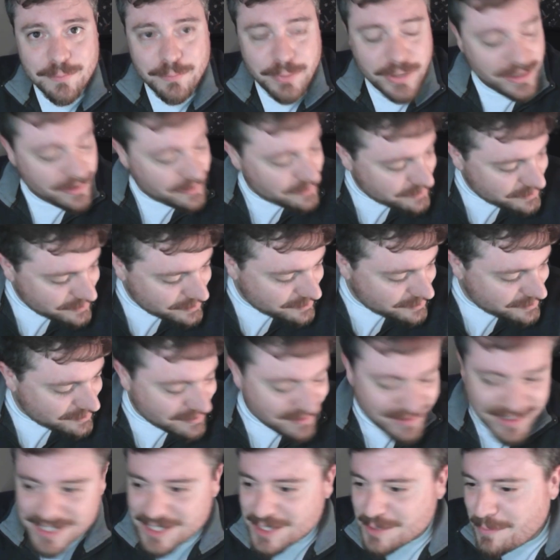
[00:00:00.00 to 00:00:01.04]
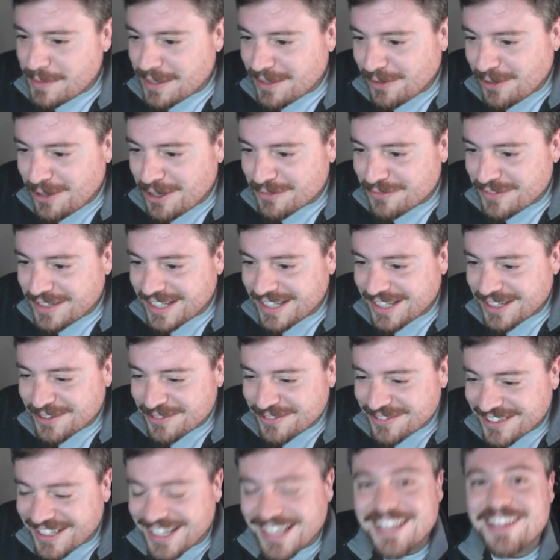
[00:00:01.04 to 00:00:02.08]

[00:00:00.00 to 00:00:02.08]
But this has been a long video.